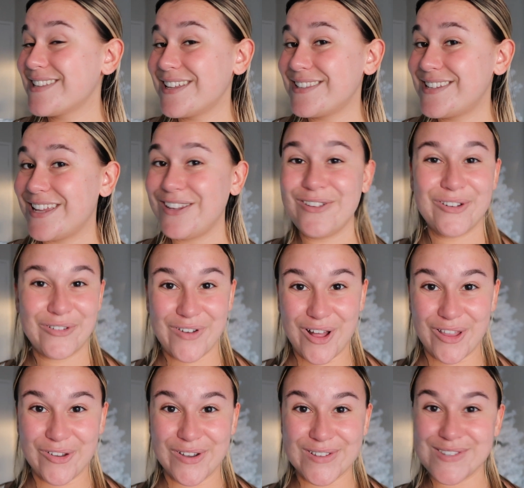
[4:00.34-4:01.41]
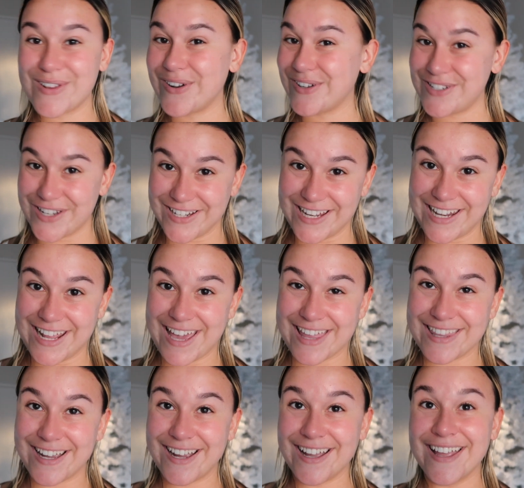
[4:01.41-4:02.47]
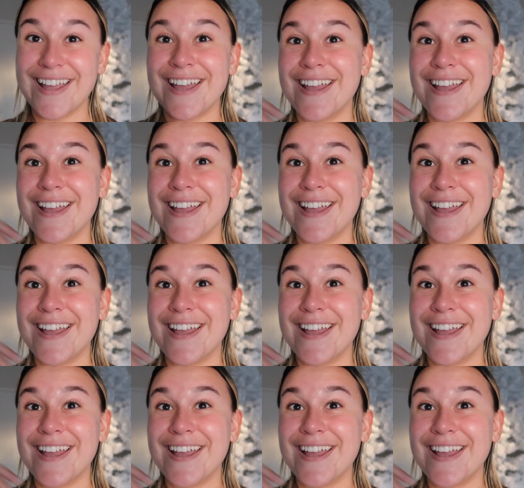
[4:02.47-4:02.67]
continue to follow us on our journey together.